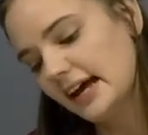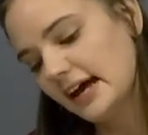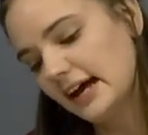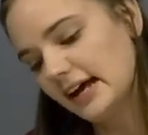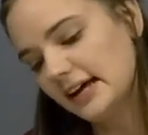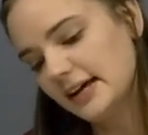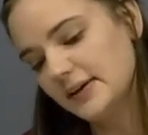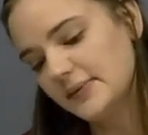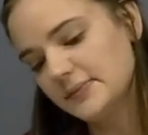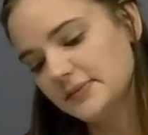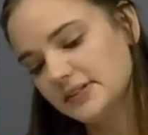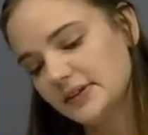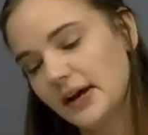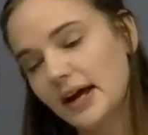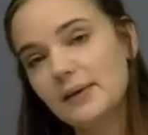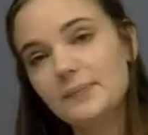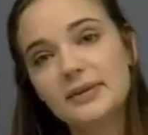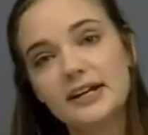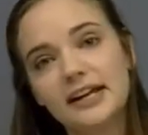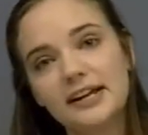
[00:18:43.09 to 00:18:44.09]
So
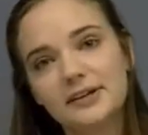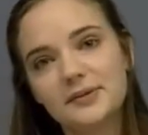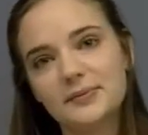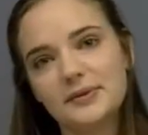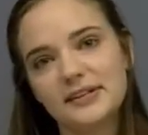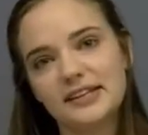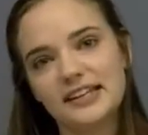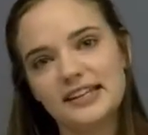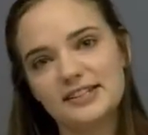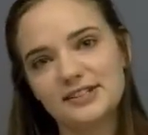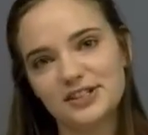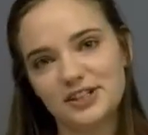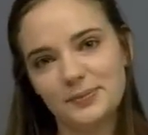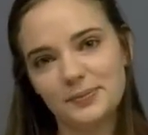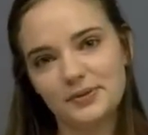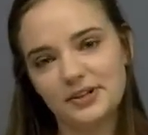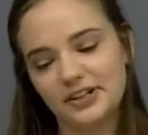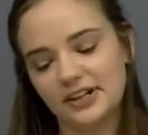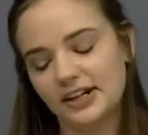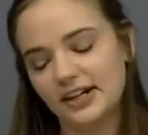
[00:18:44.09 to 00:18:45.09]
I'm an animal
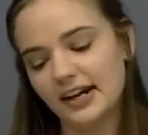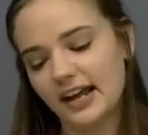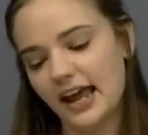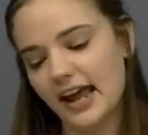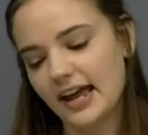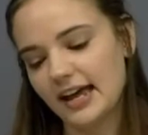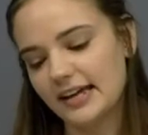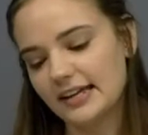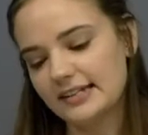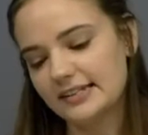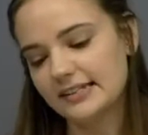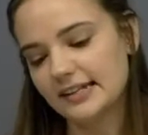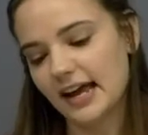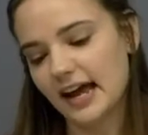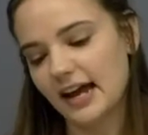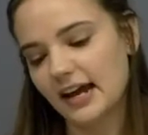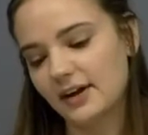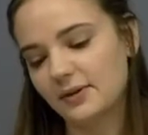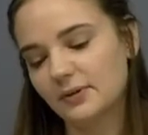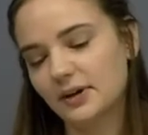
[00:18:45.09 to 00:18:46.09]
interpreter, and
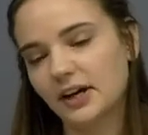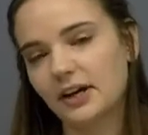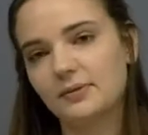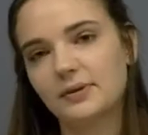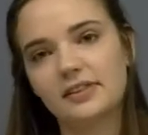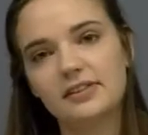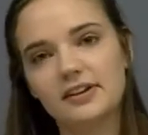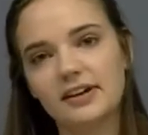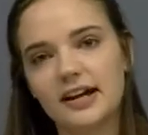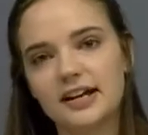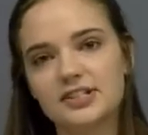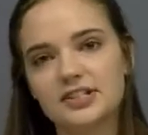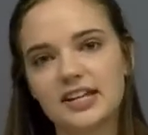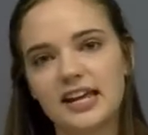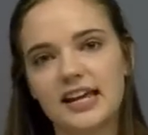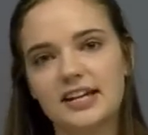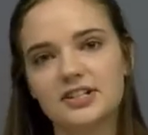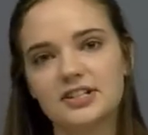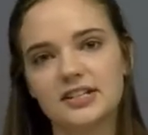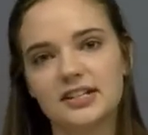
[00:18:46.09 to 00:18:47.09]
I work with our
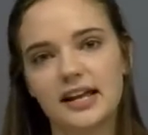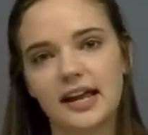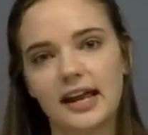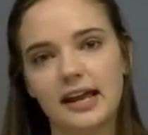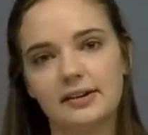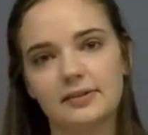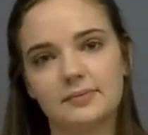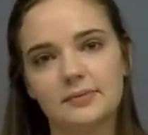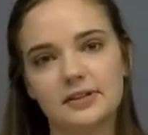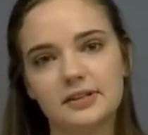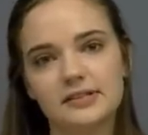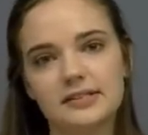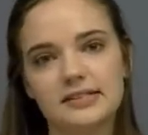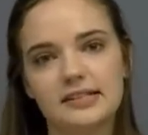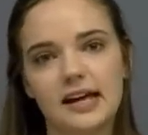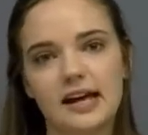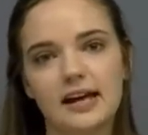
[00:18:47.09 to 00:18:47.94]
education animals.